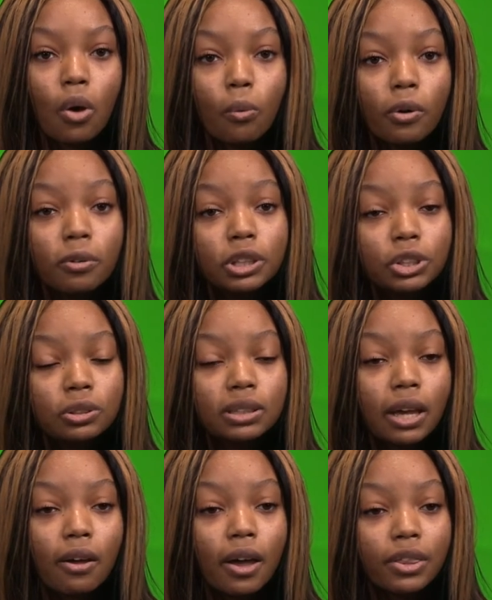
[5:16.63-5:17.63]
What would you
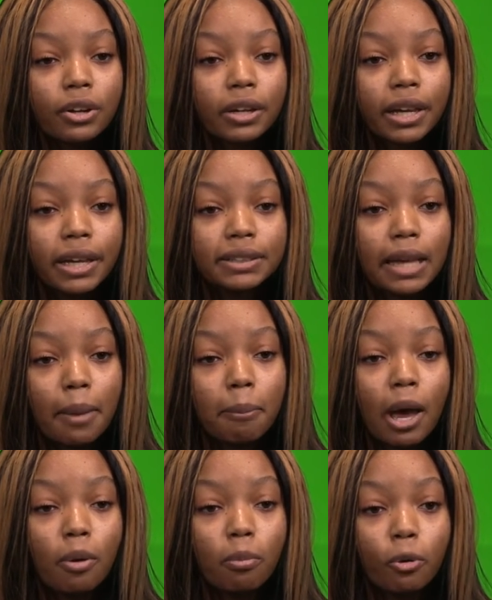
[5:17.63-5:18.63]
tell other kids at
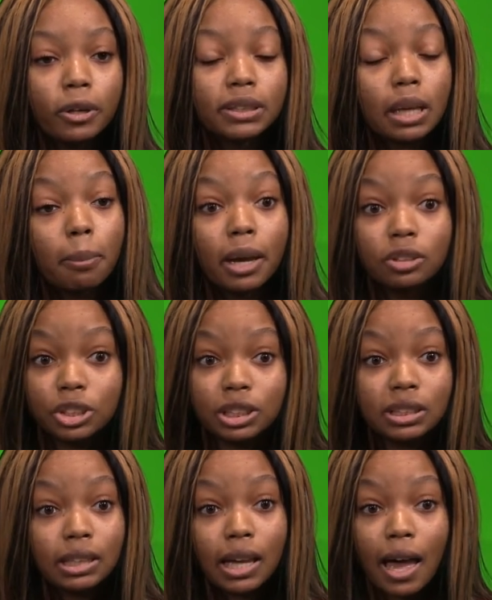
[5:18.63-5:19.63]
Mount Morris about
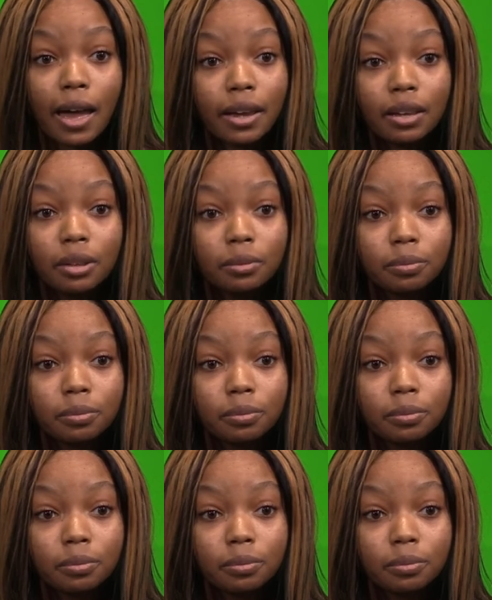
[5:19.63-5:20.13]
GCI?